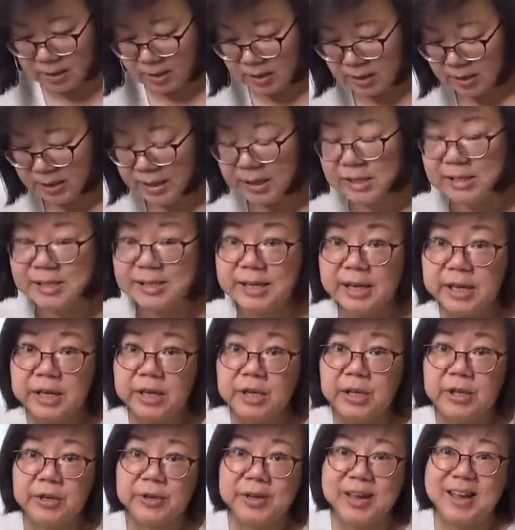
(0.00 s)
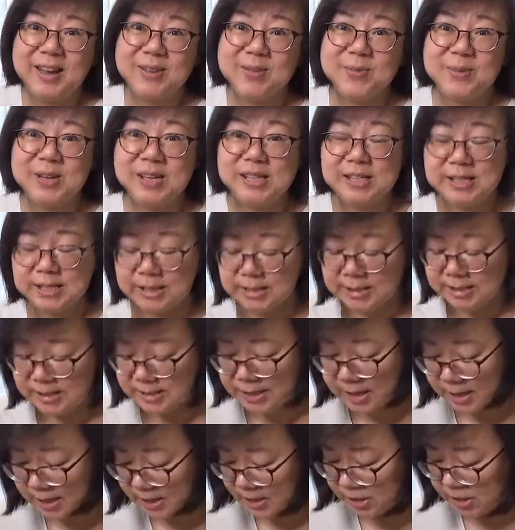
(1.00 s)
Let's take a look at what's
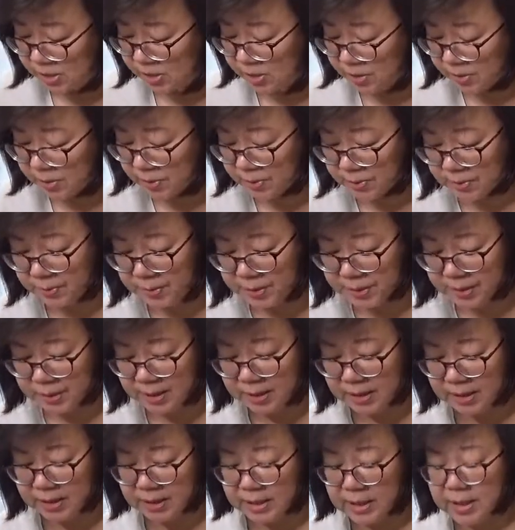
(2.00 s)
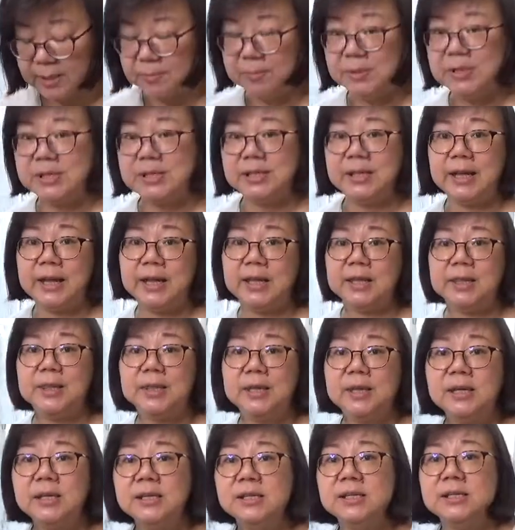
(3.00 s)
inside. So it comes like
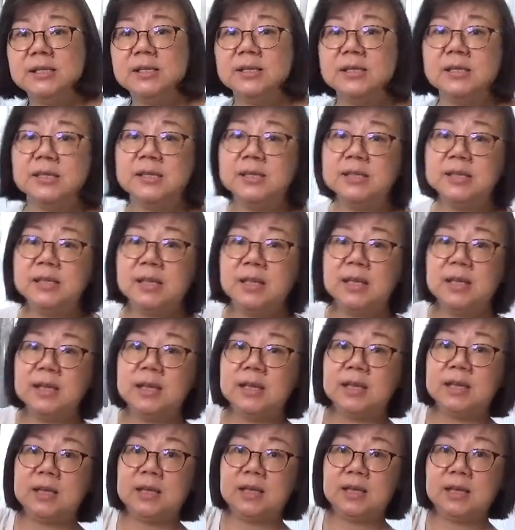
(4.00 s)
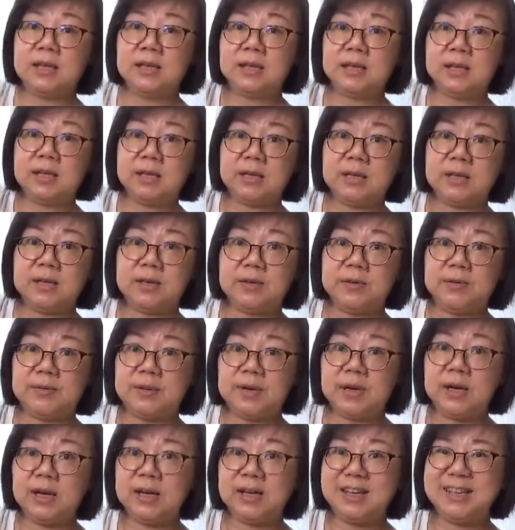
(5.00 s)
this.
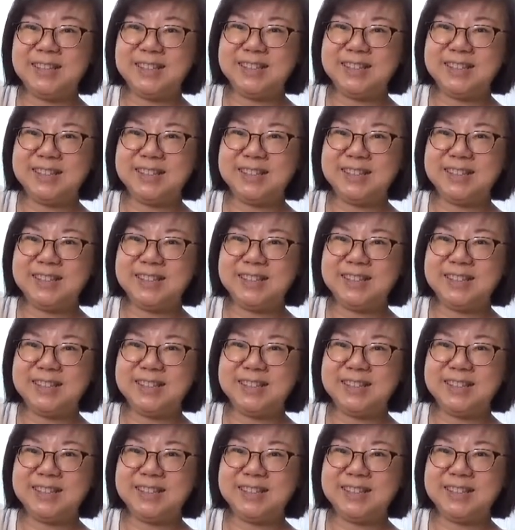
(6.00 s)
Alright.